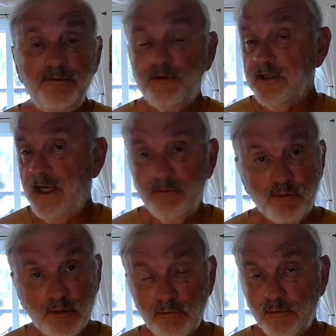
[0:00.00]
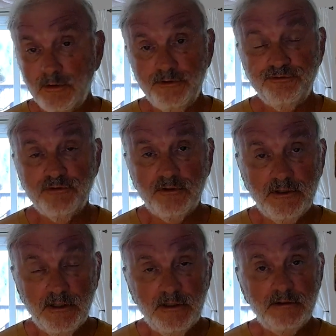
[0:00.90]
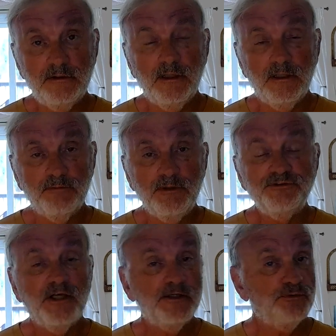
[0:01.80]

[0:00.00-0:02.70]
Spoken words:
The camera was in recycled